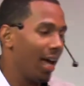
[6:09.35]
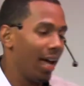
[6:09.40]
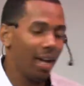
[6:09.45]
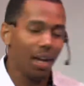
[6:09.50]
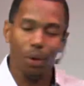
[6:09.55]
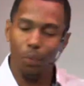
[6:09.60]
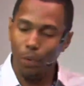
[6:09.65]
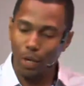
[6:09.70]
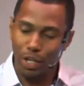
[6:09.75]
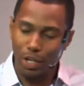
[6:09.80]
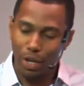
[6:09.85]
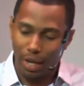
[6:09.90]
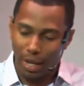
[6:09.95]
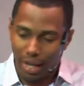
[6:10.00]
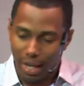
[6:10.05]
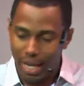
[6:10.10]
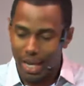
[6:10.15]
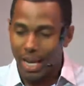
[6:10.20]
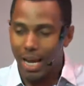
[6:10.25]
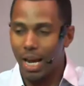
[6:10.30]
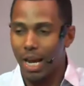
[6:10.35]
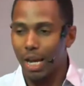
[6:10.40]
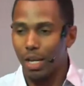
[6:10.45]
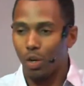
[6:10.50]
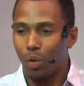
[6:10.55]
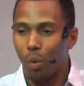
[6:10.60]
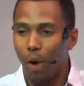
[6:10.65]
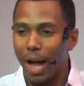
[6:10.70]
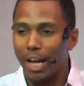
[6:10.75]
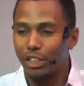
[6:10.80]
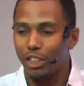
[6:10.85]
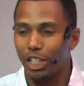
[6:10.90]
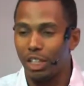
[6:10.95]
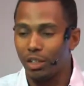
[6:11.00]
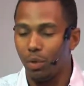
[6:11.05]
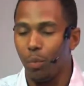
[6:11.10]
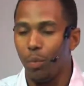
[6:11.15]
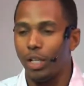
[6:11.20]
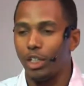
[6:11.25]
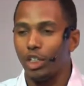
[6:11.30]
Here, when you're in Christ
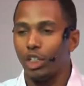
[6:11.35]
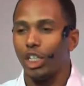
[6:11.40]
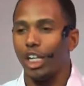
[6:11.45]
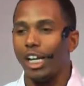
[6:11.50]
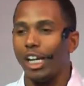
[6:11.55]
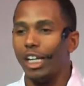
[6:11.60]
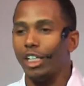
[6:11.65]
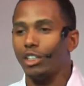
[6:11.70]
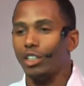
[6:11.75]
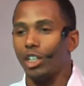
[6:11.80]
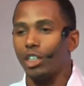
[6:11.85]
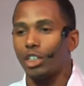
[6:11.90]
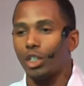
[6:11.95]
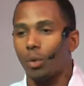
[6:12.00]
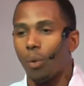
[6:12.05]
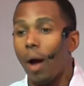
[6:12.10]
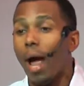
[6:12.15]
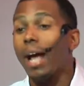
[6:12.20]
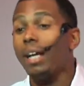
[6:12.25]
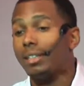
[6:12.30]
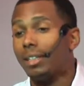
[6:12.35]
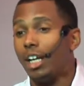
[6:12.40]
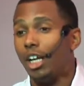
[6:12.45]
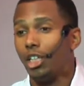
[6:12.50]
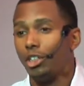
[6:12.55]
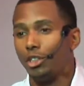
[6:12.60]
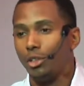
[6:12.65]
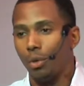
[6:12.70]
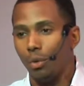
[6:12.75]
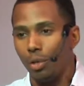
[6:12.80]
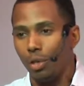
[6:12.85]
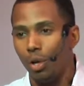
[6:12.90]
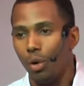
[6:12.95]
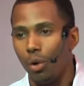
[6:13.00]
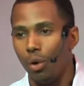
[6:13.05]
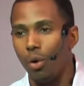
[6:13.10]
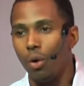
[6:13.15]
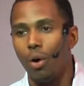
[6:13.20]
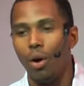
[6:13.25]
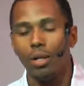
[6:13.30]
Jesus, when Jesus Christ is your
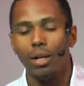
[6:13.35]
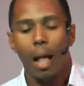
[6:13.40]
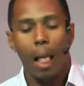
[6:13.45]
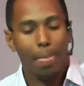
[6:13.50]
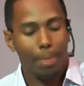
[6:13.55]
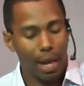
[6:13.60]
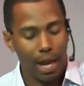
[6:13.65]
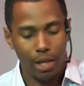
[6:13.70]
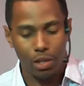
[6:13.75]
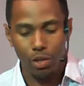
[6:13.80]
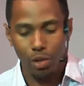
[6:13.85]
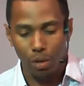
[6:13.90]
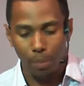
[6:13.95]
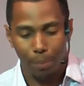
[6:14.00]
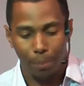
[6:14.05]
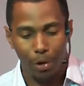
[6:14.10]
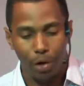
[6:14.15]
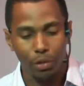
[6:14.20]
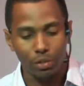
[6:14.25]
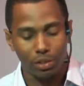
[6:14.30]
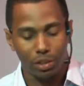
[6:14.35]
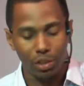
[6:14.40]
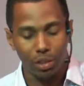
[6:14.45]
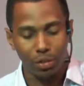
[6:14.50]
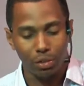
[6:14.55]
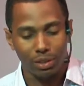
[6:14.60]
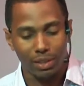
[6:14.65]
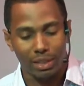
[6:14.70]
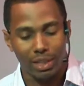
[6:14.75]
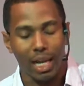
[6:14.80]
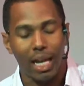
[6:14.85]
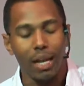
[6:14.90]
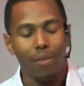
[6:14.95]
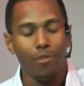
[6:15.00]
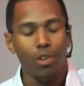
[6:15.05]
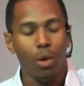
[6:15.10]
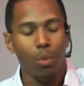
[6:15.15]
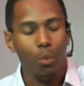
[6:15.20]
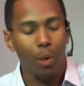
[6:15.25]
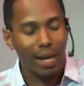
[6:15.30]
Lord and your personal
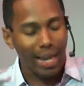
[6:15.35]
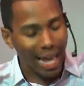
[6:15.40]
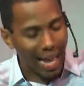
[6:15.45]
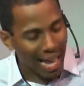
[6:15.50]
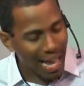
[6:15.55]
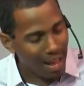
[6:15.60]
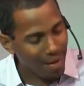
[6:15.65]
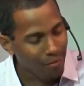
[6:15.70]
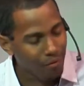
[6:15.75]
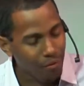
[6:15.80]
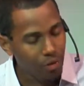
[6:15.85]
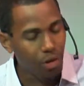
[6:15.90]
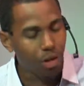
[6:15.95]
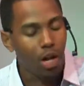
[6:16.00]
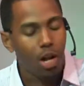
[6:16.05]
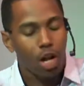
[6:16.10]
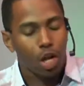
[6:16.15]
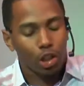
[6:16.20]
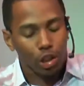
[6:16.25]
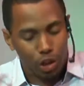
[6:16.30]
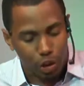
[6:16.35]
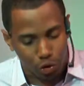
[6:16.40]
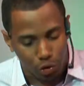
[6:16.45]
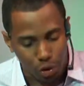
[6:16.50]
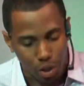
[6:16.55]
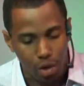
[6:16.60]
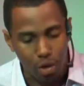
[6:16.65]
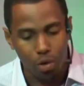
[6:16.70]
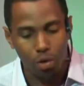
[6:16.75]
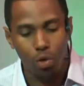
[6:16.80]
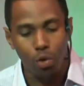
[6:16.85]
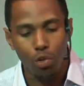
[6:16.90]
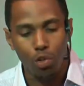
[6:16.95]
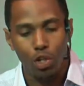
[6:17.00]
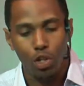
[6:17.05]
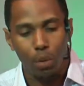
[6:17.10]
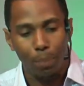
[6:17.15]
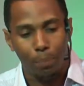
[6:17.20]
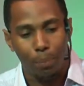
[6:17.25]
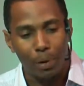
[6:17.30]
Savior, whatever struggle
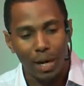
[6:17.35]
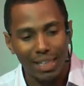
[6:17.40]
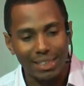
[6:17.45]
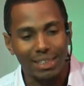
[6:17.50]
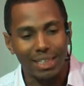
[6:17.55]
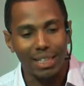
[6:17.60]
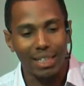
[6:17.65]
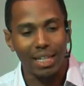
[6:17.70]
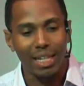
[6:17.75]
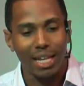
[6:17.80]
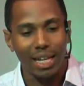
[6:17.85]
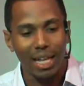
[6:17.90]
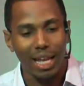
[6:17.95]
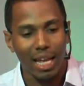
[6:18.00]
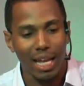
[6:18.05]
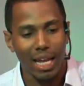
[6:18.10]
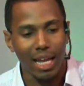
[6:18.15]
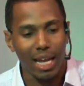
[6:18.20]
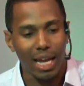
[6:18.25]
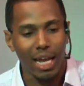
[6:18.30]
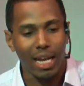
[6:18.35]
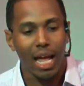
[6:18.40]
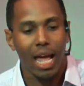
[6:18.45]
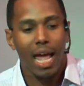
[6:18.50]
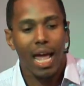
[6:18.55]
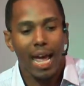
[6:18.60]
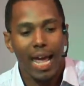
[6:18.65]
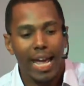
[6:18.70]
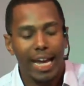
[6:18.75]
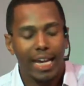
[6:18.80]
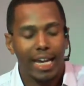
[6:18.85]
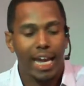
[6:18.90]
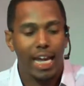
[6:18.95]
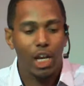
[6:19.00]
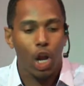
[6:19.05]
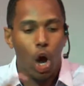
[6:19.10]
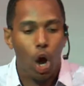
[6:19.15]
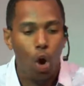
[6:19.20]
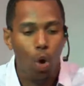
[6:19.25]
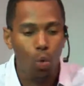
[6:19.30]
you're presently in, it
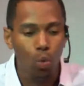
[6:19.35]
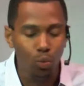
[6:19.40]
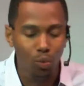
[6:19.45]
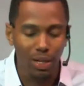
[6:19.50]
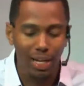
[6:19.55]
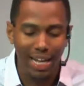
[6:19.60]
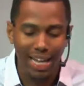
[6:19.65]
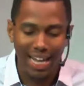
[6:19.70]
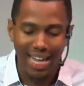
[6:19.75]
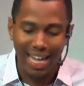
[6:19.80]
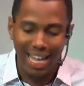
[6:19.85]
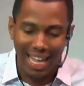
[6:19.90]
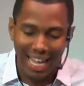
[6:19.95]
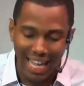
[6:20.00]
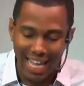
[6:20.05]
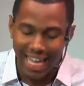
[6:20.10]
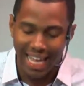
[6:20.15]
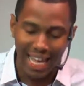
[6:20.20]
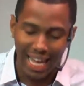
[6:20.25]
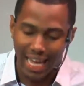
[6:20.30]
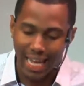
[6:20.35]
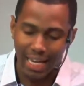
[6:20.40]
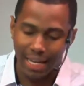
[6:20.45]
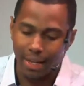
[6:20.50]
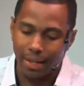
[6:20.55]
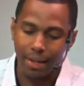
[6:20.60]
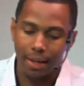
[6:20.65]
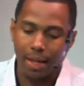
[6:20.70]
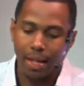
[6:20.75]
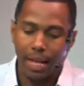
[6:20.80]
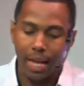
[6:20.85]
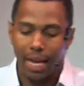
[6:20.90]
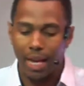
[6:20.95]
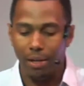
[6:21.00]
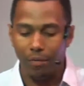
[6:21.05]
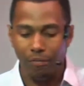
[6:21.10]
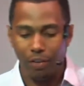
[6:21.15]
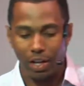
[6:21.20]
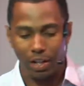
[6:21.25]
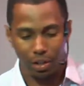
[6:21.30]
can only end
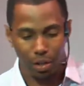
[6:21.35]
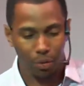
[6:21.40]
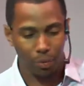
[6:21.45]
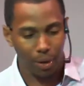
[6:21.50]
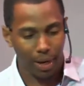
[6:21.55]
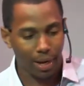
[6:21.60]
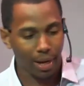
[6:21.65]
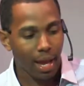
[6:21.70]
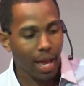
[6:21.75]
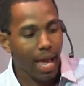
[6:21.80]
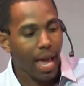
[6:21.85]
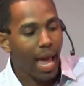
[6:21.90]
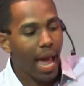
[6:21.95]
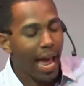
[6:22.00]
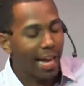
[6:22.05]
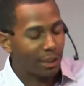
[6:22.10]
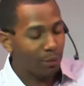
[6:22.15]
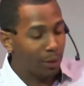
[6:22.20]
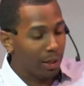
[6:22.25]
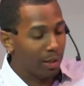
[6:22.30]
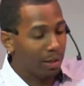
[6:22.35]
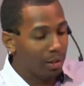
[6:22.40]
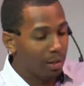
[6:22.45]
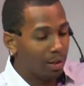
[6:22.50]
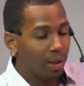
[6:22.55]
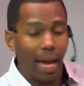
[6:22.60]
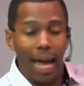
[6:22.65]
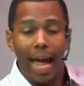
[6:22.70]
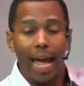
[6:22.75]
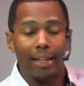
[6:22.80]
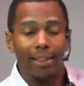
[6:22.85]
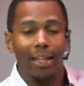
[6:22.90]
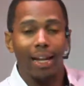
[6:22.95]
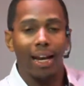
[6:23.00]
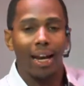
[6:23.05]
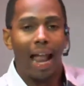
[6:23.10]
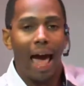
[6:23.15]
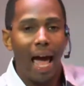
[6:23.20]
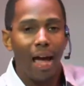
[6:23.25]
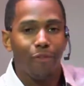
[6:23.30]
in victory. As we look at the
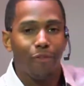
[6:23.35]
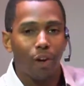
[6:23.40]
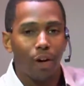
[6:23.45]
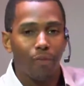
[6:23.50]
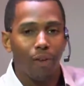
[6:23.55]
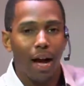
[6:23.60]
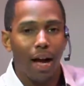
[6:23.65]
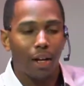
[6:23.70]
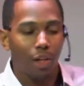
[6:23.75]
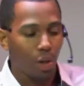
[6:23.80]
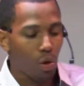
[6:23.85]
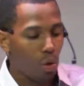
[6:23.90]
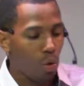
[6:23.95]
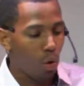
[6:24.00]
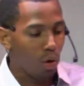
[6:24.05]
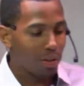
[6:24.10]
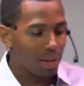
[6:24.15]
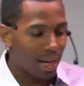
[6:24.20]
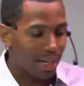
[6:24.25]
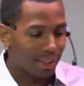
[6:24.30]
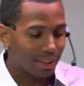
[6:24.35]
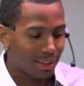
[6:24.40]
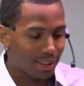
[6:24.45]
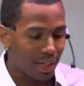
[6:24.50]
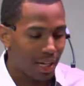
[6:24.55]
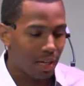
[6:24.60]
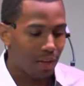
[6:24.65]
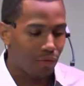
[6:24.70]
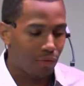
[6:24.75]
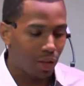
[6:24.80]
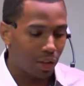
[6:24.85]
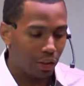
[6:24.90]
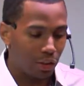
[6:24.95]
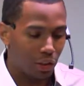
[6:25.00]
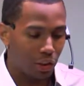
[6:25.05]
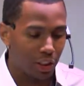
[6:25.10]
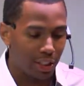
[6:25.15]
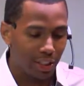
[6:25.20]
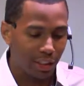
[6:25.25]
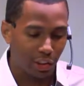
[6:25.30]
life of our Lord and Savior
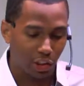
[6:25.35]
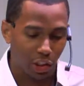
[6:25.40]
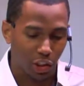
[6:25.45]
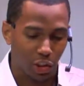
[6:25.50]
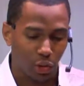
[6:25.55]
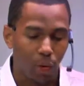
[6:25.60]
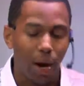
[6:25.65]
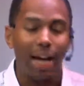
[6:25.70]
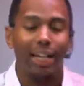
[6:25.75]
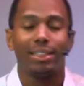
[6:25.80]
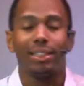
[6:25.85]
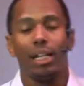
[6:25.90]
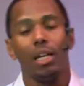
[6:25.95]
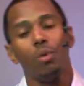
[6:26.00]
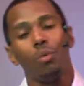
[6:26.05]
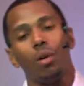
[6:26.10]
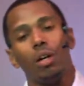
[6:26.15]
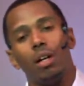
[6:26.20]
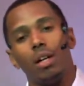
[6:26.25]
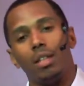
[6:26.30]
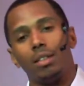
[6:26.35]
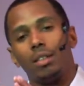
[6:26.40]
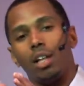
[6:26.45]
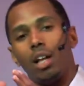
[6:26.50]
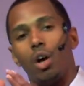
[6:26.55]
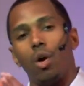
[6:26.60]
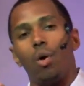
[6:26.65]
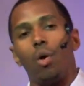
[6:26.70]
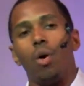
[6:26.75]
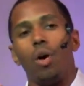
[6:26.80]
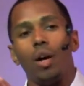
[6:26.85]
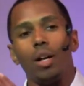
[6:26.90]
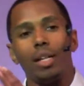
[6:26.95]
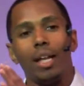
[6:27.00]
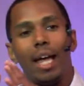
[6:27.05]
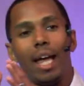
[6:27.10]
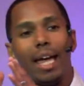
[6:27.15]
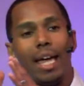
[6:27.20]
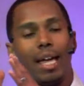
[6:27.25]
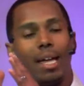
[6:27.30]
Jesus Christ, he was
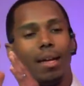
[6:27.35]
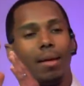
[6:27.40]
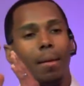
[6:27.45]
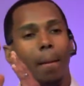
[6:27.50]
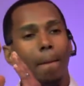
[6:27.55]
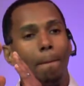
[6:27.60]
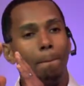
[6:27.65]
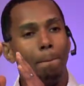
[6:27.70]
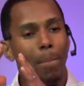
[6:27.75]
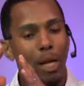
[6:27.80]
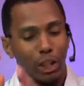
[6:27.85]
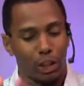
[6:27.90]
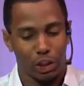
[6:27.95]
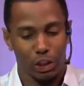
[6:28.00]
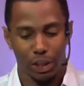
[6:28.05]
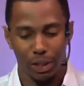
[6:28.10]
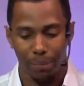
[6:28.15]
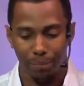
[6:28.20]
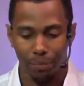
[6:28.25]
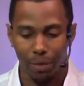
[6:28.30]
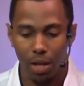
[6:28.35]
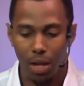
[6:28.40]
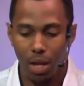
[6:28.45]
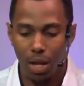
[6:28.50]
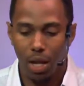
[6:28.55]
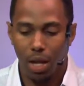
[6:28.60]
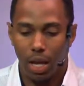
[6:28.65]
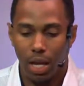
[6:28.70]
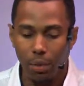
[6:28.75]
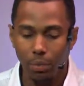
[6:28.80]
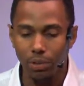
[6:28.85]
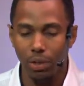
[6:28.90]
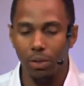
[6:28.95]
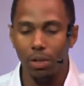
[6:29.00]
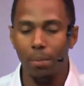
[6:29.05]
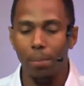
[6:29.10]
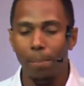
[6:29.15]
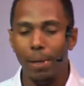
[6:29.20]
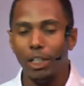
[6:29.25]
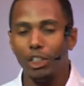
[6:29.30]
on a mission. He was
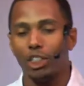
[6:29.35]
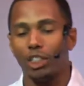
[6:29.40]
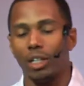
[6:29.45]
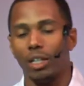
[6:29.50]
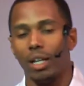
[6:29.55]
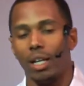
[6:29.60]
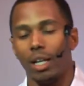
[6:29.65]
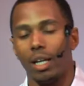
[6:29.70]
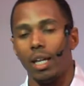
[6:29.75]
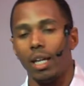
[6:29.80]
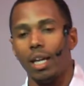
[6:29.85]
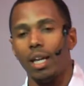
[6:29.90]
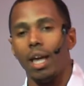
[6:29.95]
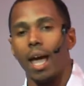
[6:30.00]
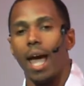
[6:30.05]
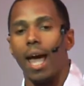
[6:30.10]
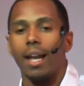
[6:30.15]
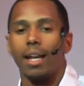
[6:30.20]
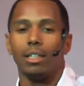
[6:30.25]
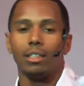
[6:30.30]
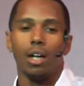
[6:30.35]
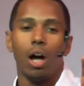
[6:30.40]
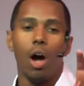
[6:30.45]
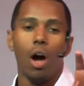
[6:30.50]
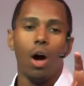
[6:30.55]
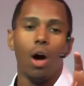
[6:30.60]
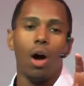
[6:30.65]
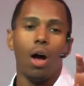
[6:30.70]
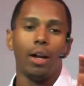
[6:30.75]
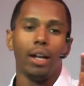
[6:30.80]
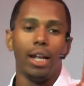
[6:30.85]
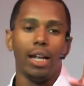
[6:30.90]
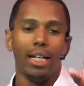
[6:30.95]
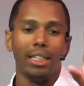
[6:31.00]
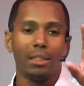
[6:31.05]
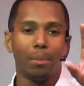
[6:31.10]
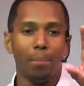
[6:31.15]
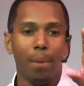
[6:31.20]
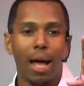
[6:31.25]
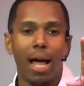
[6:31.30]
on a mission and he had his heart and
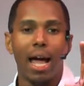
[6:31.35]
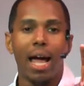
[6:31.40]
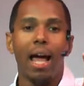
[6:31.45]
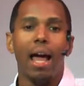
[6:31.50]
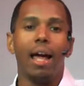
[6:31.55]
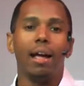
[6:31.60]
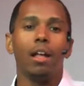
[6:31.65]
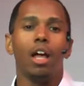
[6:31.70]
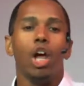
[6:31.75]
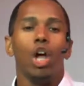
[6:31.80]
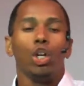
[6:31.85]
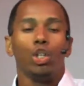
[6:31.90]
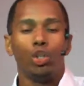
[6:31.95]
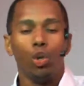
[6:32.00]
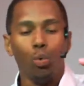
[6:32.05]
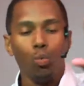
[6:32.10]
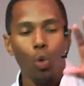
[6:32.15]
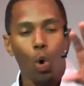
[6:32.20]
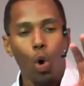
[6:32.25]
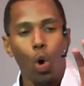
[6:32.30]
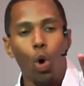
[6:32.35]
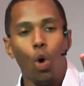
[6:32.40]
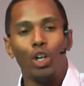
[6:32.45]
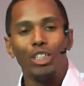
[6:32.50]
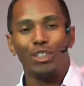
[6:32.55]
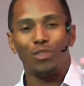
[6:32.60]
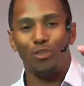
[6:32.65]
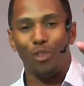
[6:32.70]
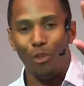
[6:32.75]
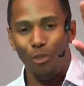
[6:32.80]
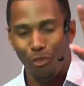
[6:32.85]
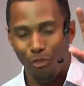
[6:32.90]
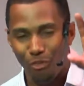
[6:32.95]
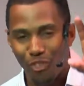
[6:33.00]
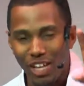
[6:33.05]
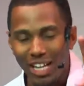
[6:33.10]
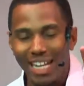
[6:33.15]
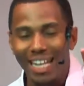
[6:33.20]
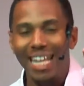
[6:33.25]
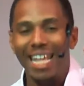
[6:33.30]
his mind towards
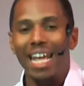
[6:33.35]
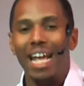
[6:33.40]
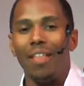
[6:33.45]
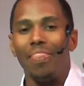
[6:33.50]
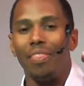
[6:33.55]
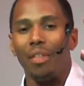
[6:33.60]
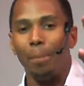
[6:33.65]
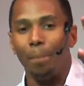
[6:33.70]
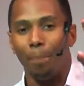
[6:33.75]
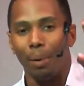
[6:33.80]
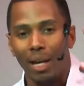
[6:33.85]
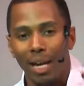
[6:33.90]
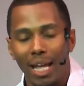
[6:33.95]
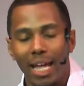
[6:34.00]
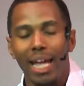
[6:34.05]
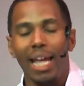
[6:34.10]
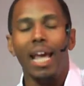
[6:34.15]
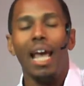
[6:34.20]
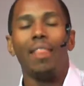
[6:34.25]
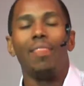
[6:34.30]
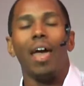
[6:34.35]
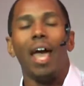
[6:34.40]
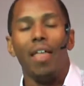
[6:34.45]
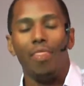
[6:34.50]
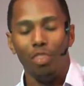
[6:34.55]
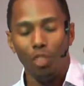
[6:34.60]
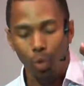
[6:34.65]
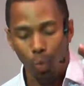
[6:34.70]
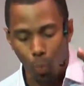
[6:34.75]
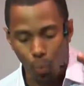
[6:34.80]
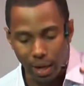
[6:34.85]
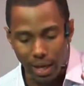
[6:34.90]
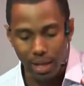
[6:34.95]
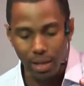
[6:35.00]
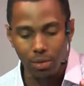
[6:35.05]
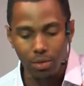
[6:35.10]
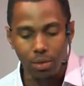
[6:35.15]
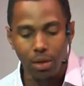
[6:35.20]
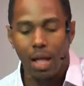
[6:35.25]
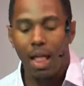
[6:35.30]
fulfilling the plan and the
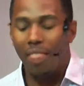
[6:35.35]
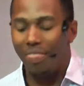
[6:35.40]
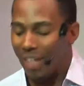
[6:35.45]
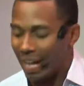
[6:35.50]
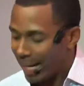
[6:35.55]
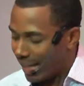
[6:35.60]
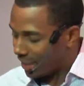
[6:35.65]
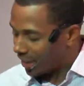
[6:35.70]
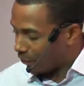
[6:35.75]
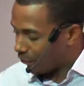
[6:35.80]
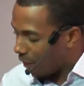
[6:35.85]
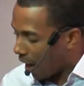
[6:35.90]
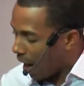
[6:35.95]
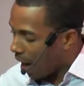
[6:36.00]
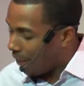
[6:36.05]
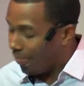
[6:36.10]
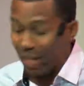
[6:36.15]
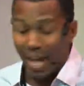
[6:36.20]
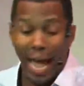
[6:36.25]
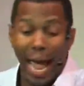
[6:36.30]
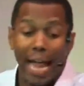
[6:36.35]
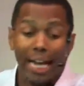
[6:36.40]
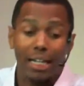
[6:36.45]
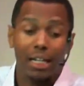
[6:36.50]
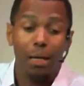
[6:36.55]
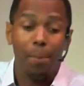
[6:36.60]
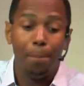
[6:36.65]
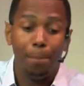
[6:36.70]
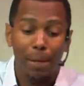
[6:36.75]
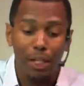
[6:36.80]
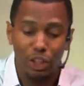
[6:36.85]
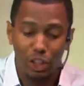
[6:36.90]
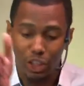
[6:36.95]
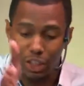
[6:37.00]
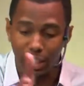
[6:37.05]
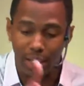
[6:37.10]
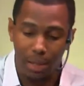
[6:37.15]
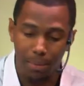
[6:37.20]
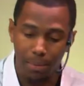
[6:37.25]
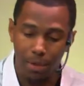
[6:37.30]
will that his father had
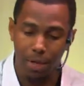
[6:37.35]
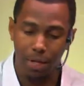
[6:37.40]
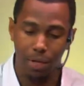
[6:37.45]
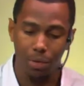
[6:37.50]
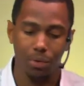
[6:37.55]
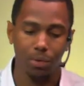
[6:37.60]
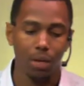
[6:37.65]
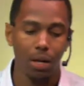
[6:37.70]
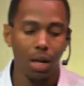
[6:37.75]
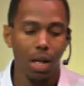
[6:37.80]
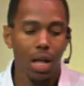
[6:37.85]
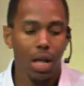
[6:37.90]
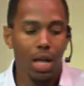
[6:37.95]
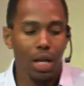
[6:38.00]
commissioned him to do.